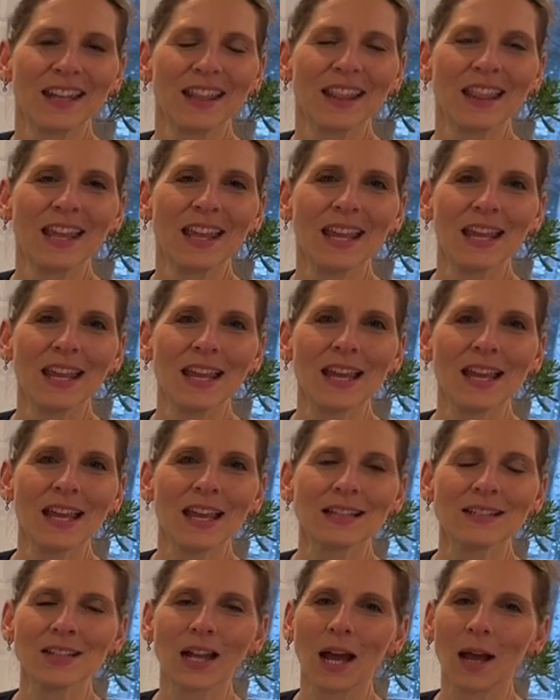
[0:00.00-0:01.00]

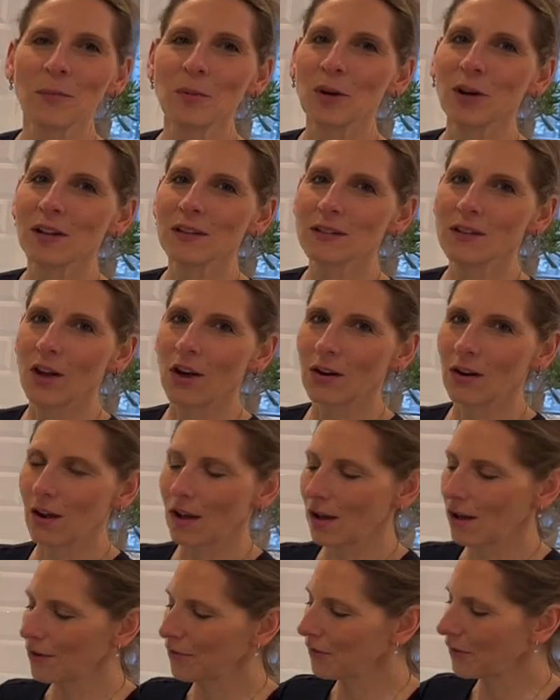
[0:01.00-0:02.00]
the timer has gone
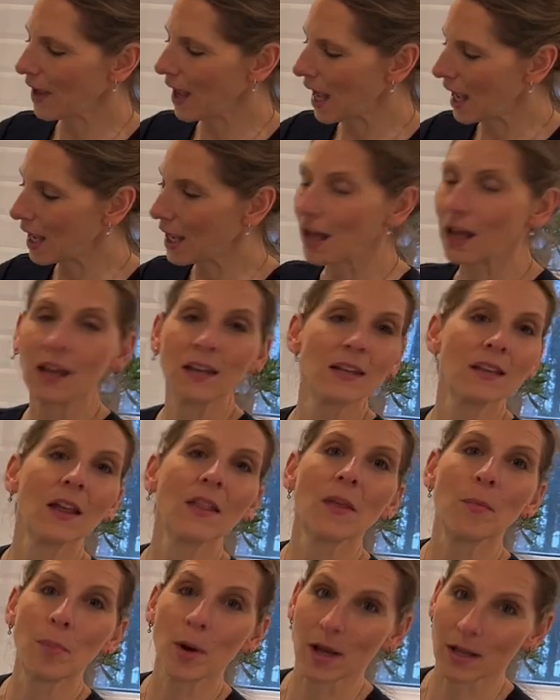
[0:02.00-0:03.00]
off and
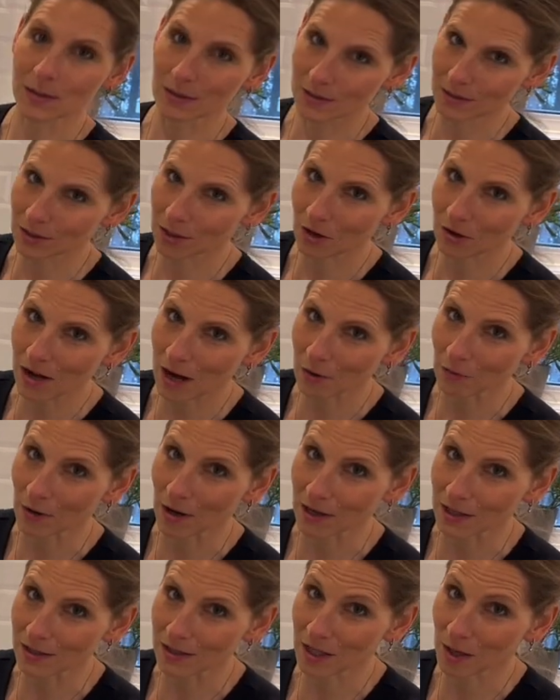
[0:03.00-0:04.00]
the buns are now
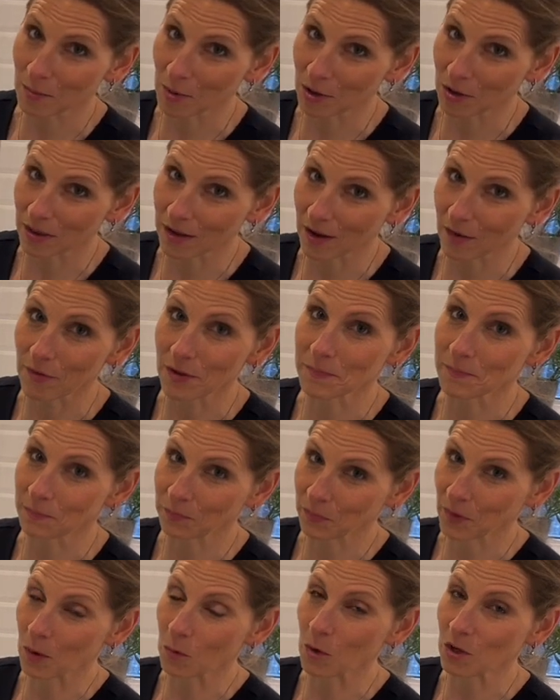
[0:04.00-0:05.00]
ready to come out of the oven.
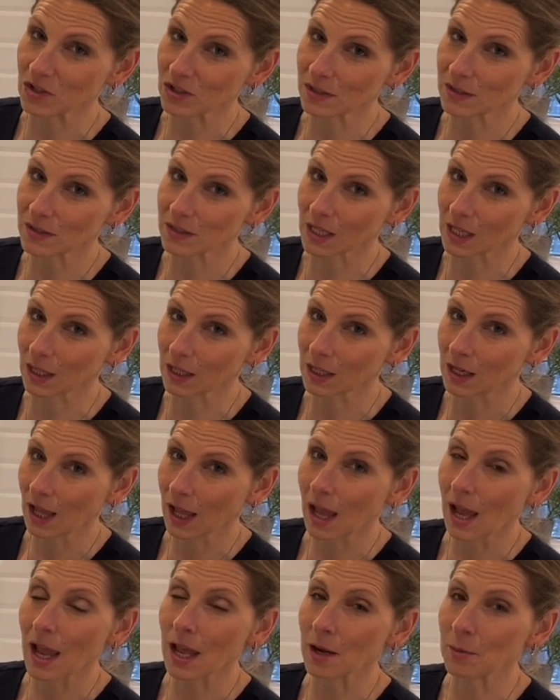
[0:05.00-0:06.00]
I want you to see it,
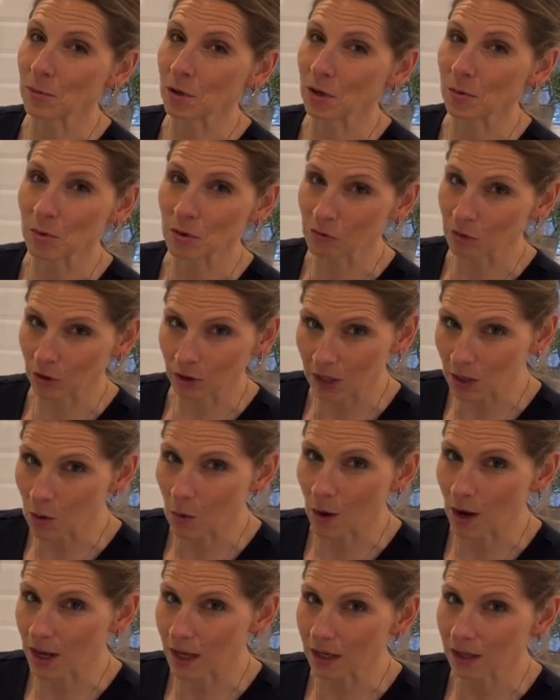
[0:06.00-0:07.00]
and I'm going to be really
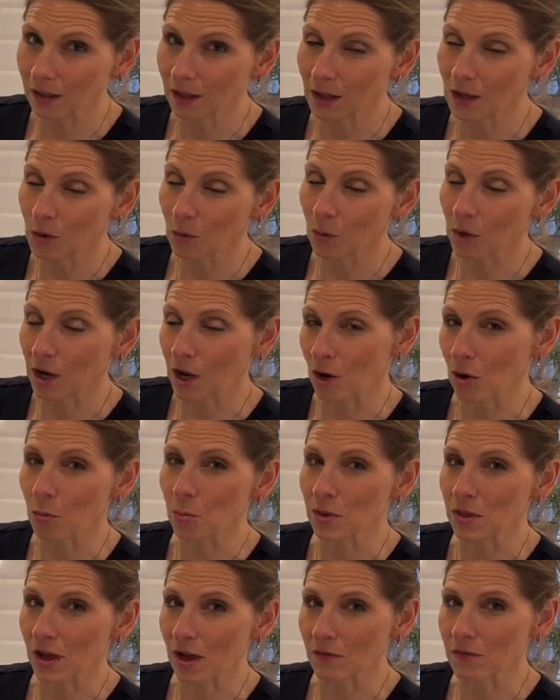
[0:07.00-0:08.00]
quiet when I
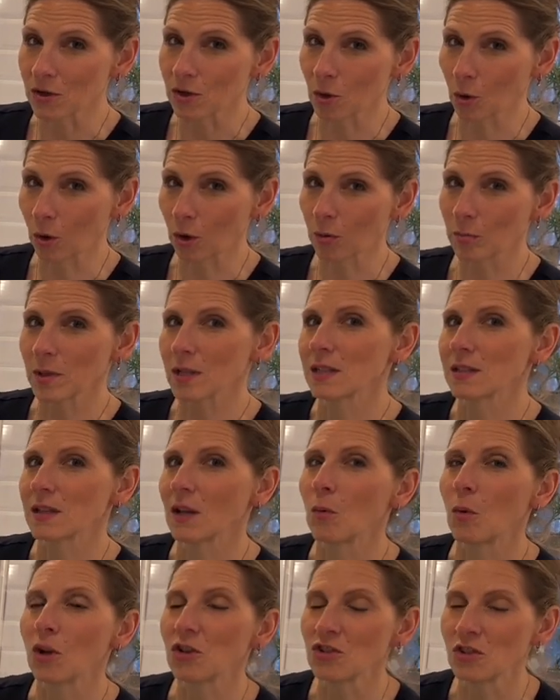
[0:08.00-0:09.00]
open the oven door because I
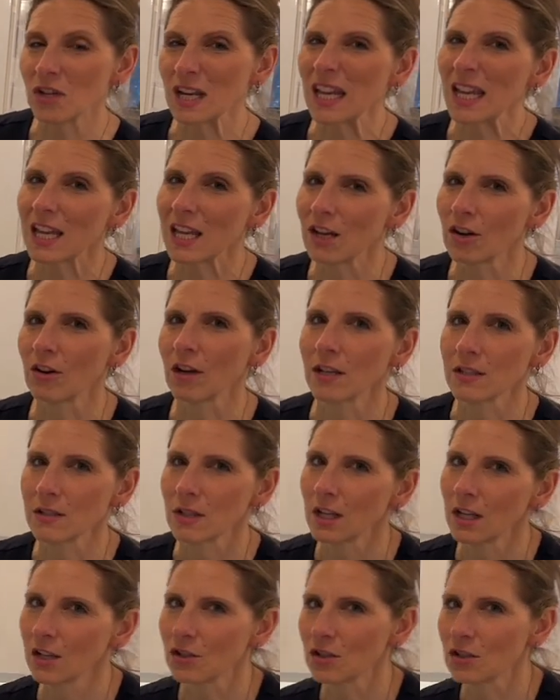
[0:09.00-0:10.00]
want you to hear it,
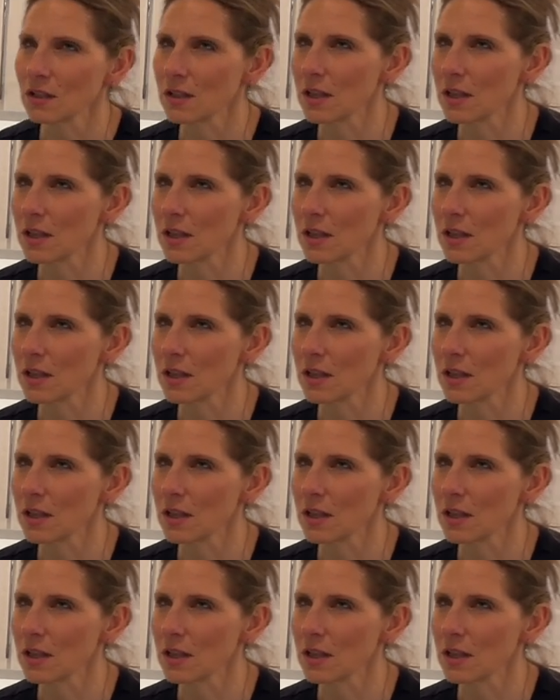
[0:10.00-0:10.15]
just